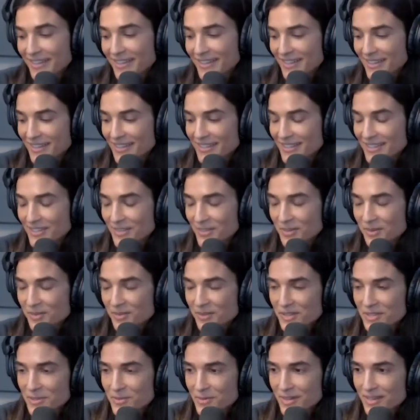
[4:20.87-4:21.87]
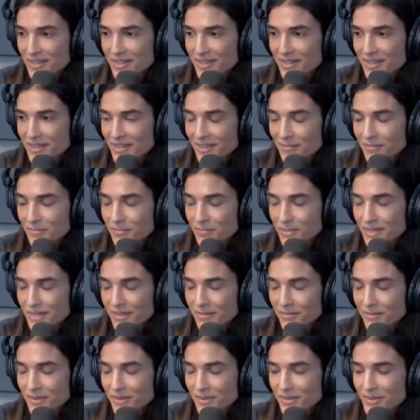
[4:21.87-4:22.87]
That's the only place where I can kick,
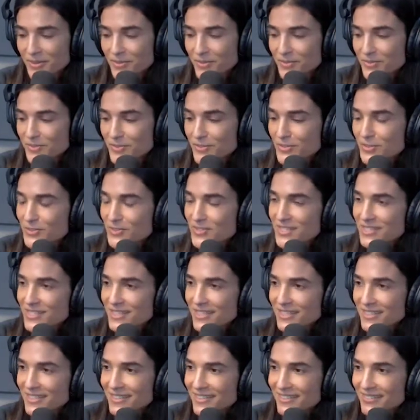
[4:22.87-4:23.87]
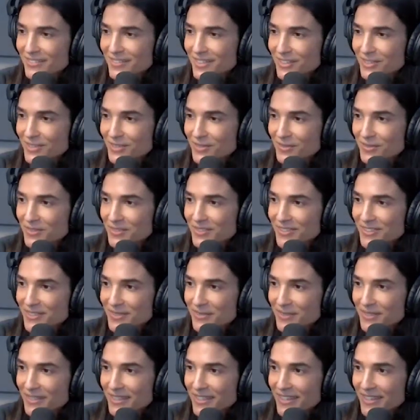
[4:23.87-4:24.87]
pick my own fruits and vegetables.
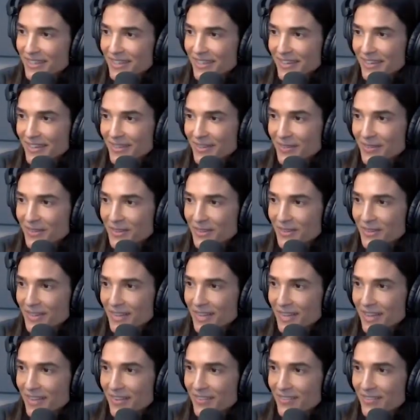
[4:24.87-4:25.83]
But here, we don't. Well, how long